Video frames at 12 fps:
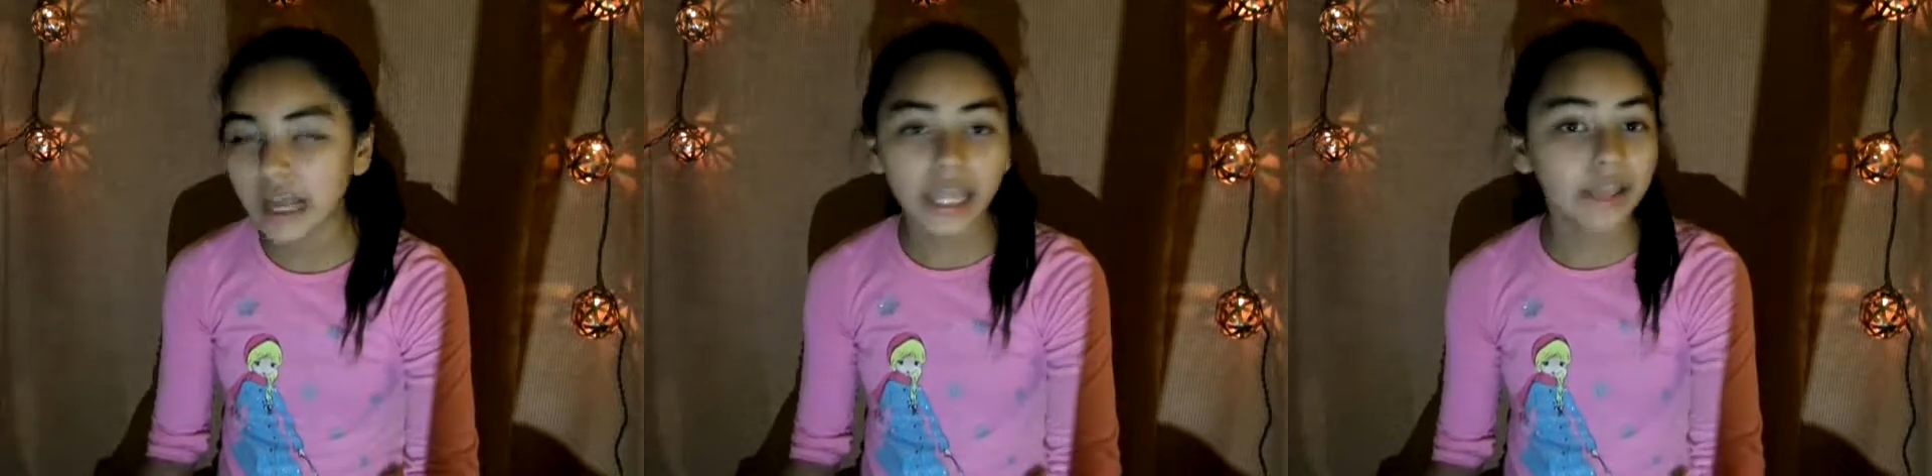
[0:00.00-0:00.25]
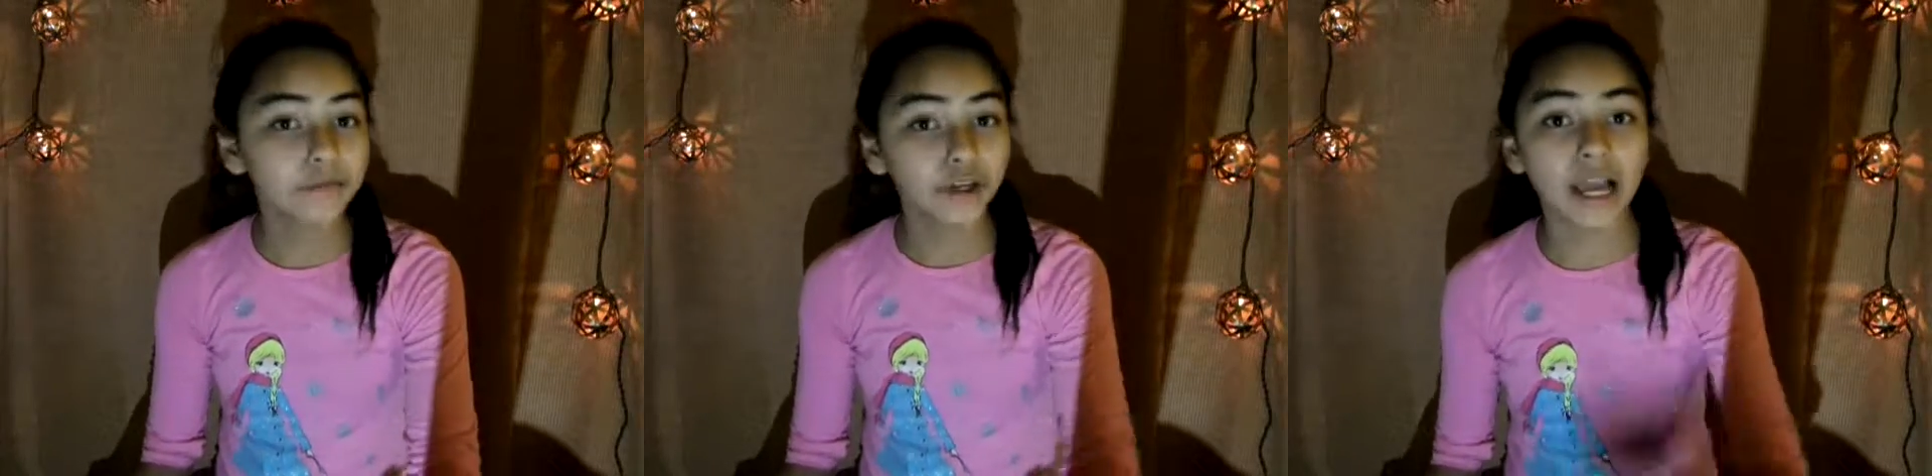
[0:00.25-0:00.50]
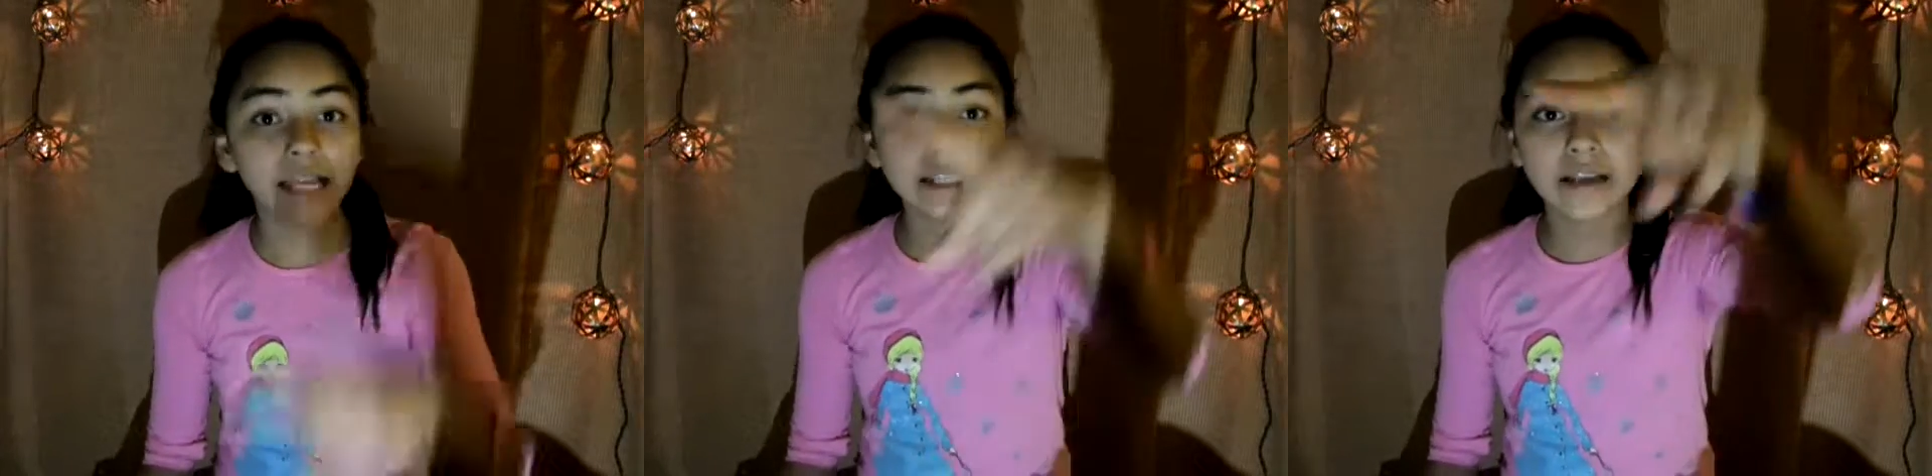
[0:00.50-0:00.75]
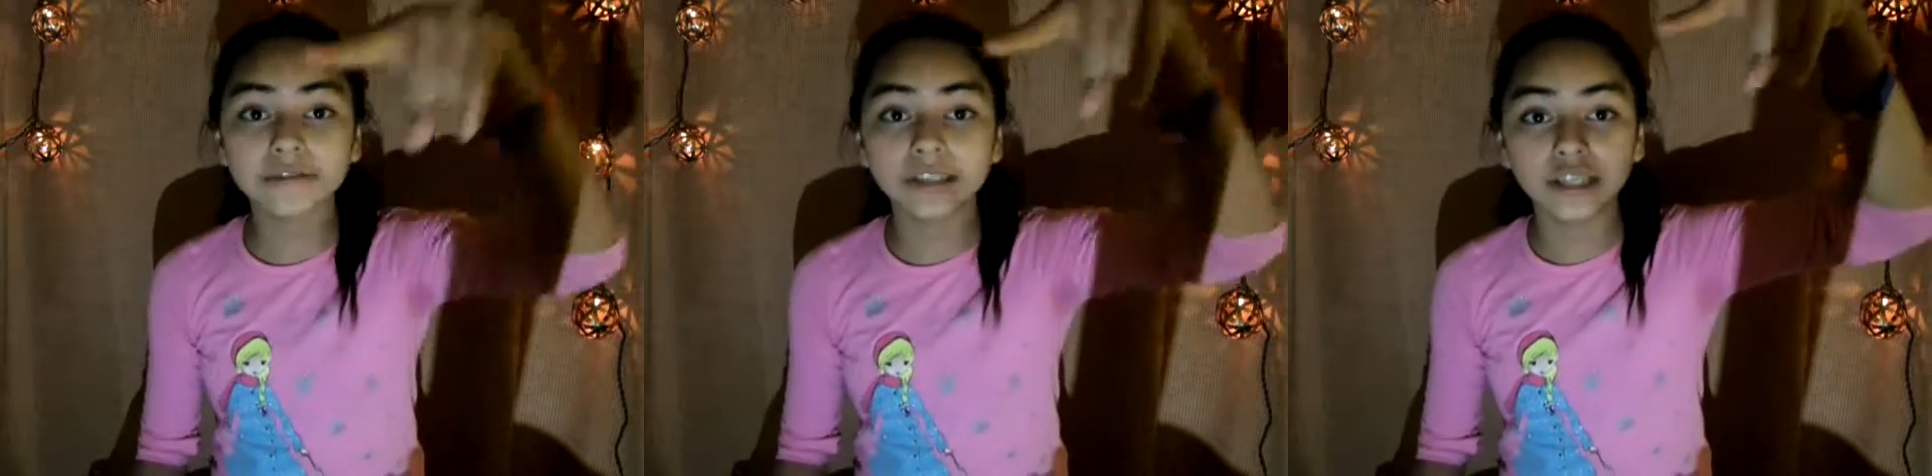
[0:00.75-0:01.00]
If you guys
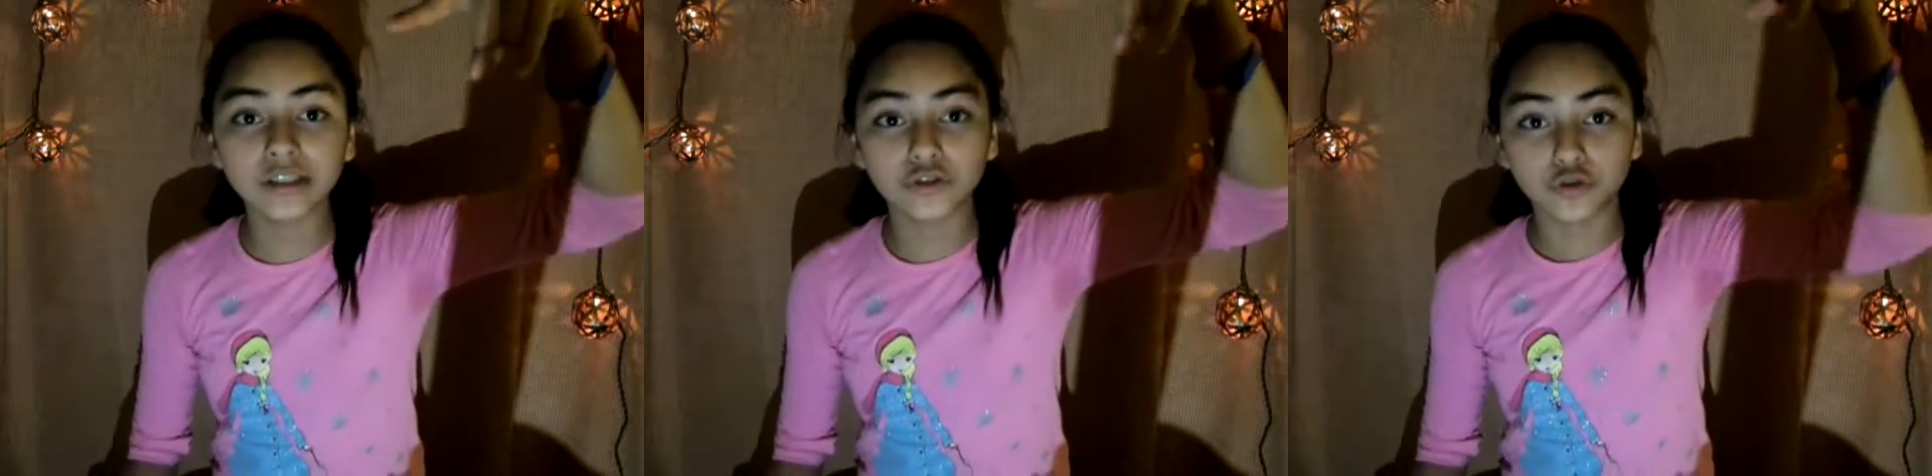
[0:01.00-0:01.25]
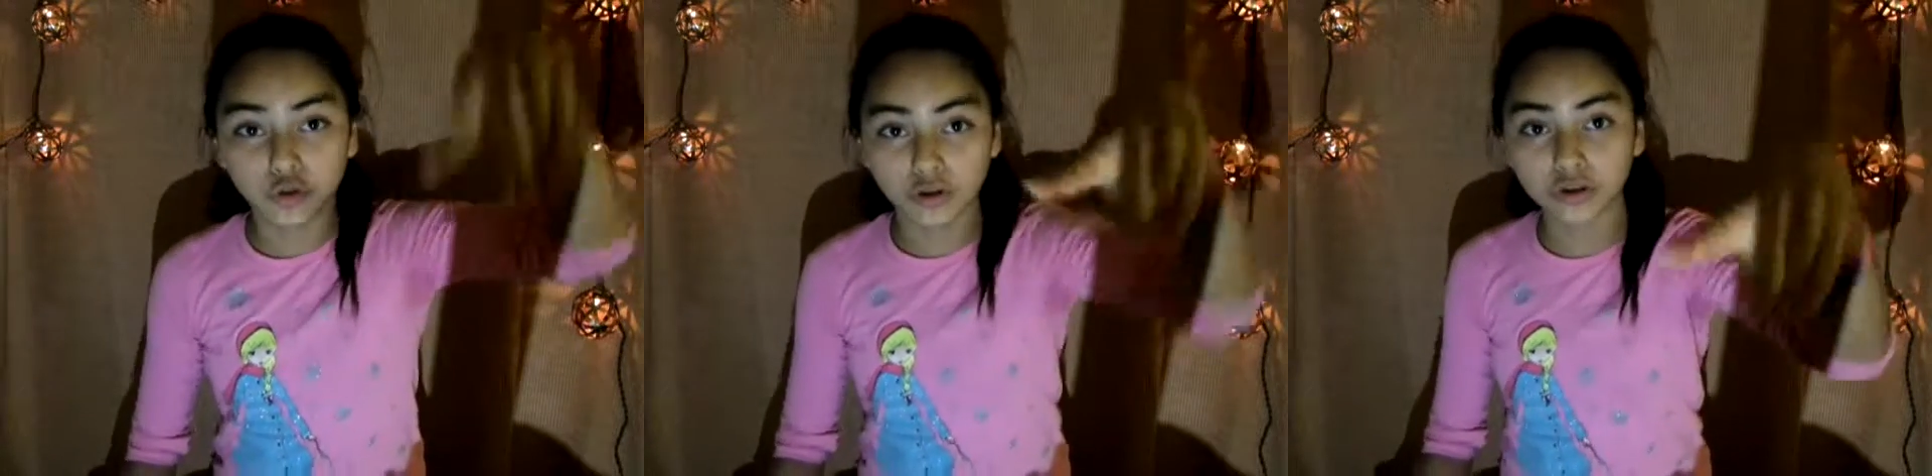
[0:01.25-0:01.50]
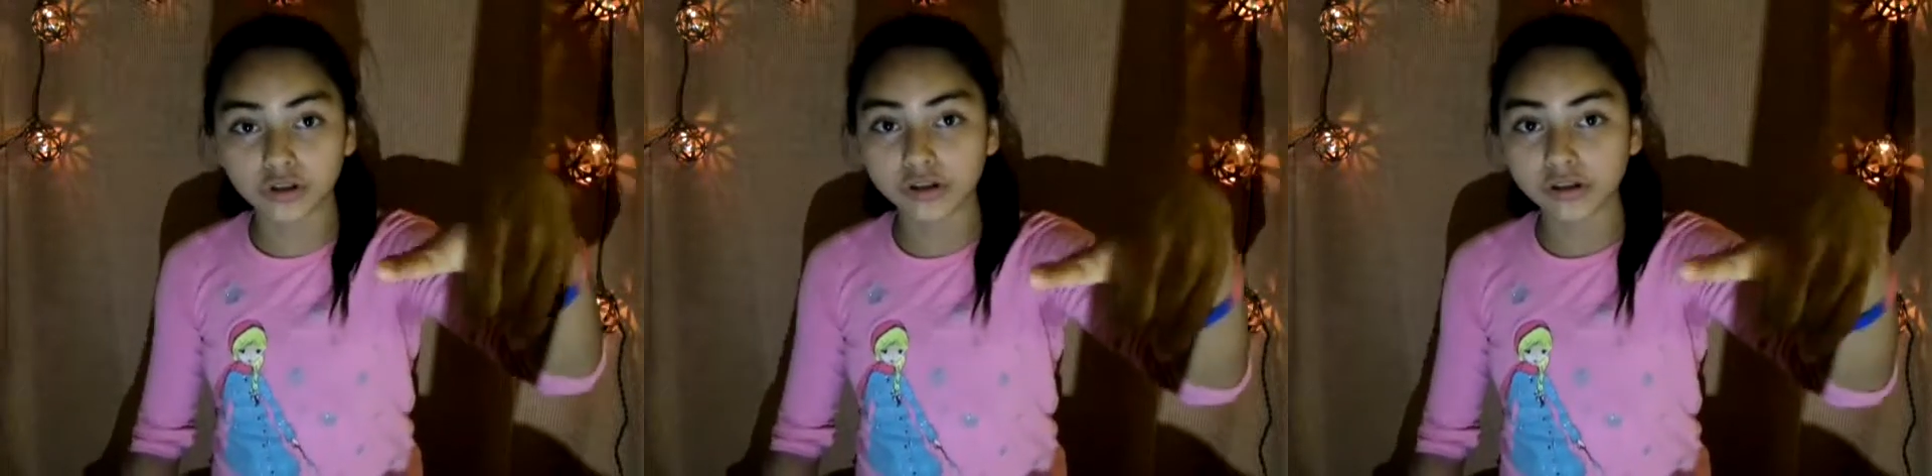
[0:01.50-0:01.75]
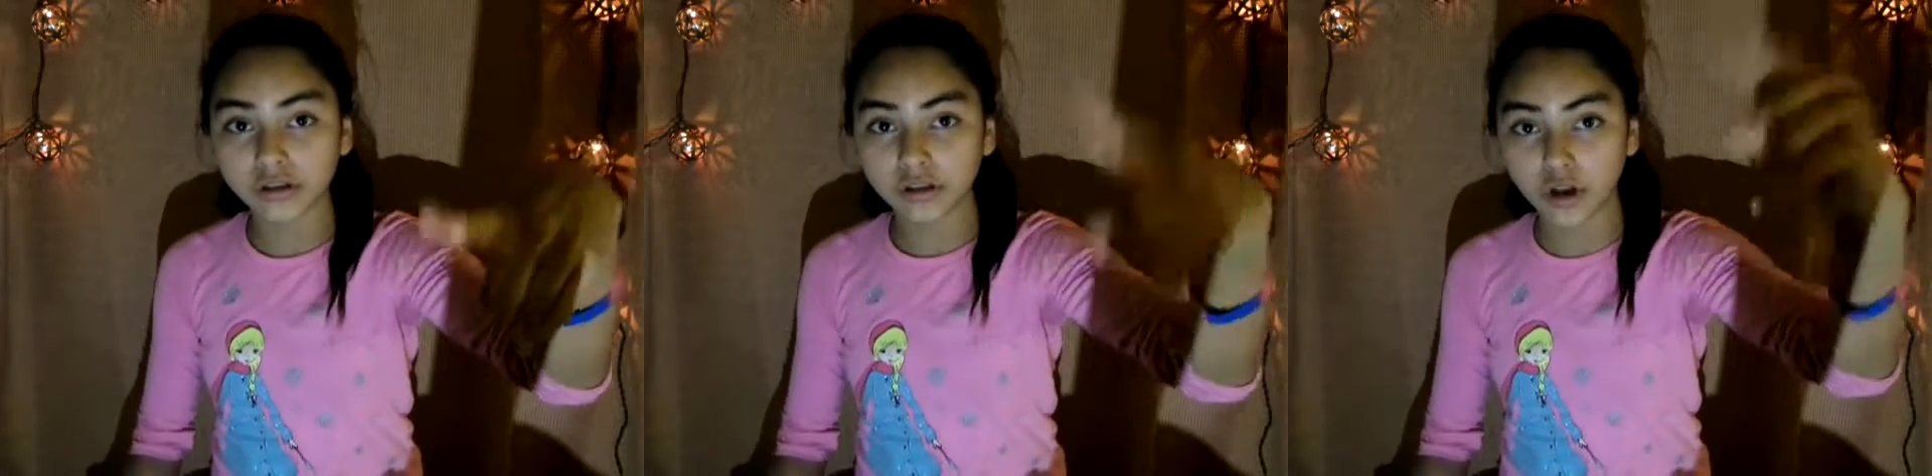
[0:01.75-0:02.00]
have seen Trolls,